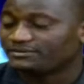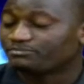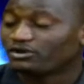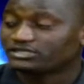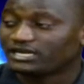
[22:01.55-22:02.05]

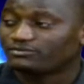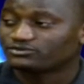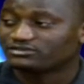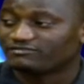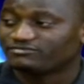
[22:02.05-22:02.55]
Power
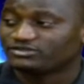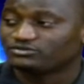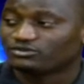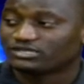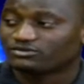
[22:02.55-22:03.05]
Dynamos would have
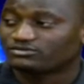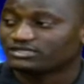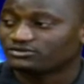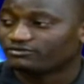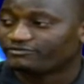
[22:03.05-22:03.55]
been knocking on
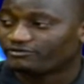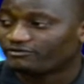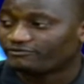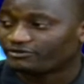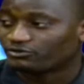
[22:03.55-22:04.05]
the door
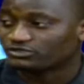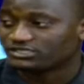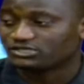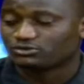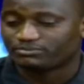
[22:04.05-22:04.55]
for a
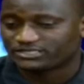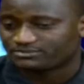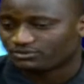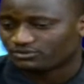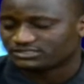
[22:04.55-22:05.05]
continental place,
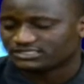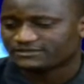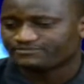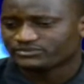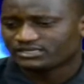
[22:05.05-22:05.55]
because
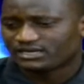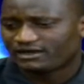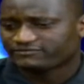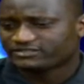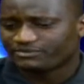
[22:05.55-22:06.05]

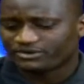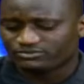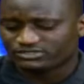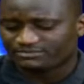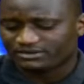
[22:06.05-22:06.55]
after Perry
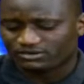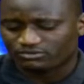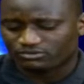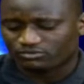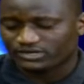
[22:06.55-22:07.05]

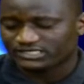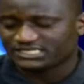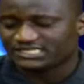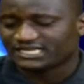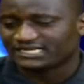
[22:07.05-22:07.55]
Mutapa went
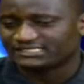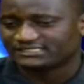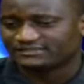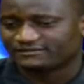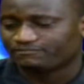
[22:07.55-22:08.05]
in, they had
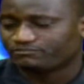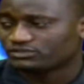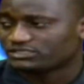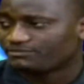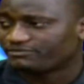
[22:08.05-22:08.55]

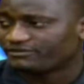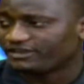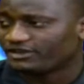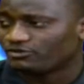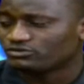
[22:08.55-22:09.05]
put up
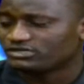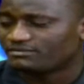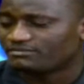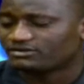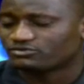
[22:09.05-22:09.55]
a
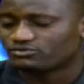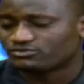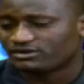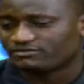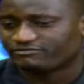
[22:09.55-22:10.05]
good
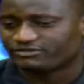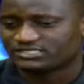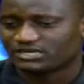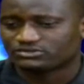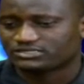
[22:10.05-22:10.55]
run of
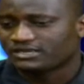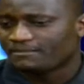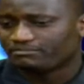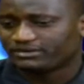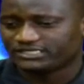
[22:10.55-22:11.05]
results,
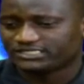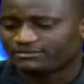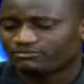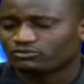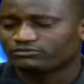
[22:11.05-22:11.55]
played
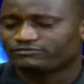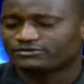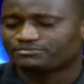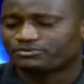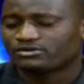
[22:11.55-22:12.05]
some good
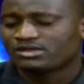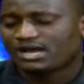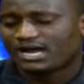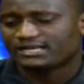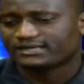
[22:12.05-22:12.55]
football.
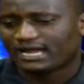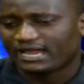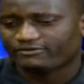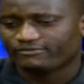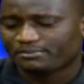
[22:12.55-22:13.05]
And
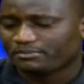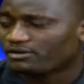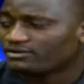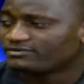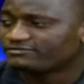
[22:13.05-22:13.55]
I remember
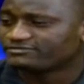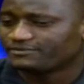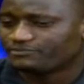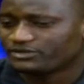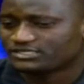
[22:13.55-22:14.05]
one of
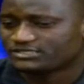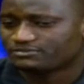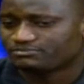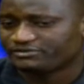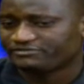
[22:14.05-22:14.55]
the press
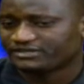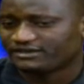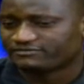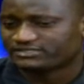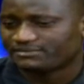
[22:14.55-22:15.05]
briefing
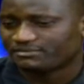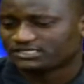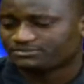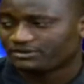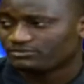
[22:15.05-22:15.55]
after a
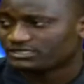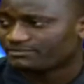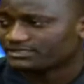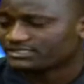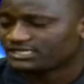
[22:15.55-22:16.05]
match, Perry
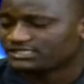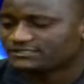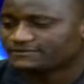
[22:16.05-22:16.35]
Mutapa said,